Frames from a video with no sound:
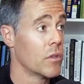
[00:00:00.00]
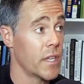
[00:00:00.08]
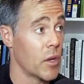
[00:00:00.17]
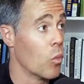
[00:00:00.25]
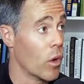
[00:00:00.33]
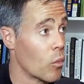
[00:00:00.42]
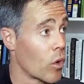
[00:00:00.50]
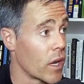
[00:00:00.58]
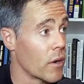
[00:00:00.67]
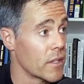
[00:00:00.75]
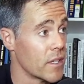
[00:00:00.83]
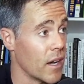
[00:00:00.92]
take one
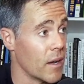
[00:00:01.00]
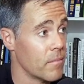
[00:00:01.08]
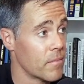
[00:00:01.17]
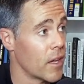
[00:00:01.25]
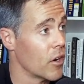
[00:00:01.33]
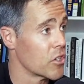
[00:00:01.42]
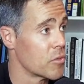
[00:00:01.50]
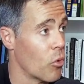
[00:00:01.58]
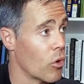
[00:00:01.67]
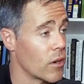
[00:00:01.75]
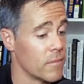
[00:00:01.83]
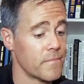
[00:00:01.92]
workout at a time. In our
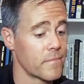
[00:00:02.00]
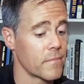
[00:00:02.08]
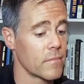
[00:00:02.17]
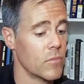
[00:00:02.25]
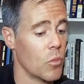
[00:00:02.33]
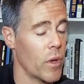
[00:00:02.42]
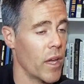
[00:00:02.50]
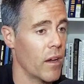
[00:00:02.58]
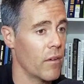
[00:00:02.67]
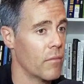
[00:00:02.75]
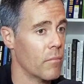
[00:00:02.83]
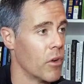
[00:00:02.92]
sport, we
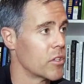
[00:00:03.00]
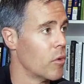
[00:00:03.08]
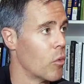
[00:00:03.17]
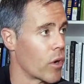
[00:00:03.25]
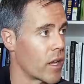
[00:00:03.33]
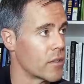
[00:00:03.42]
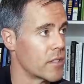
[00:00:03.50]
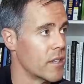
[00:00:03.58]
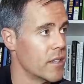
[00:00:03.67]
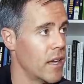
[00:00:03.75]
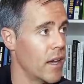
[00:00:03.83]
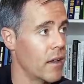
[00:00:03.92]
have multiple workouts in
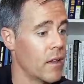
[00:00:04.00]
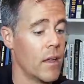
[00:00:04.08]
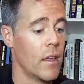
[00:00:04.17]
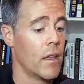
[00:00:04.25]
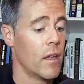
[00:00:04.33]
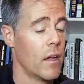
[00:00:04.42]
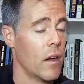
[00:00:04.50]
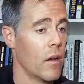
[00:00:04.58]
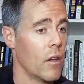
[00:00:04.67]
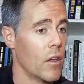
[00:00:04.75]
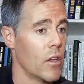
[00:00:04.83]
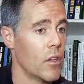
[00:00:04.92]
a day.
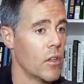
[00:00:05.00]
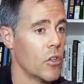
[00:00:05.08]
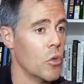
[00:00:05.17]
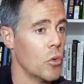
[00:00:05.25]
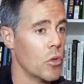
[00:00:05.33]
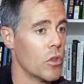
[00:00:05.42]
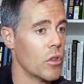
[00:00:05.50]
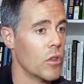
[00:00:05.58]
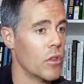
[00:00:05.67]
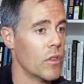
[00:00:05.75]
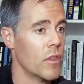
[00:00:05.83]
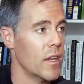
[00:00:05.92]
You
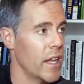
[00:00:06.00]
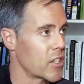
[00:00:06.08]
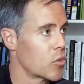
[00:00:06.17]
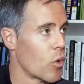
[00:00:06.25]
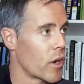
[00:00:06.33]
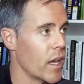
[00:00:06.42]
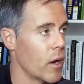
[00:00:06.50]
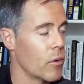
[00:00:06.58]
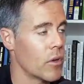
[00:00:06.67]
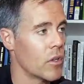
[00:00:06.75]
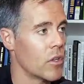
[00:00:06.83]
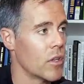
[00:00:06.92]
the next
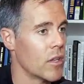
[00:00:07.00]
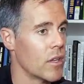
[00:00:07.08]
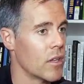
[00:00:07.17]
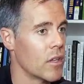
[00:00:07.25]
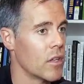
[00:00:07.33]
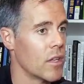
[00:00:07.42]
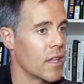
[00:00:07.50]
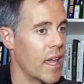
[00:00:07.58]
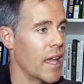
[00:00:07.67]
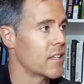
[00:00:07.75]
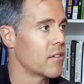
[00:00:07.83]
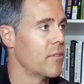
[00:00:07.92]
workout
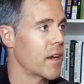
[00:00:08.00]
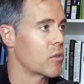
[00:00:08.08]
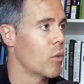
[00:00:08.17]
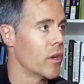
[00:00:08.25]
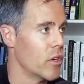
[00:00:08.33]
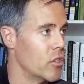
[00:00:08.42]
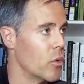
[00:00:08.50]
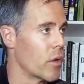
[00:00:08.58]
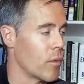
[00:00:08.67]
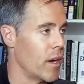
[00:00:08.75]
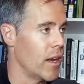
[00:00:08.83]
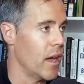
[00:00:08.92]
can't affect what you're
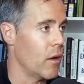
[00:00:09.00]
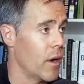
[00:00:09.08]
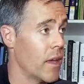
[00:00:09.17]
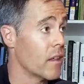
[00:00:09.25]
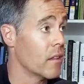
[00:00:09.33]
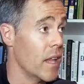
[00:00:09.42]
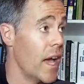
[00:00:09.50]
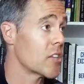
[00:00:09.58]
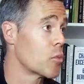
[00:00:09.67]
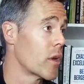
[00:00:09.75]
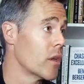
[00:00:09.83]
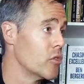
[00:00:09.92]
doing right now. And the
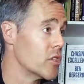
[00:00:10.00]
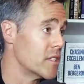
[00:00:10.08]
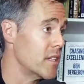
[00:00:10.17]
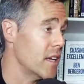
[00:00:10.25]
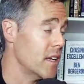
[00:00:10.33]
last workout you just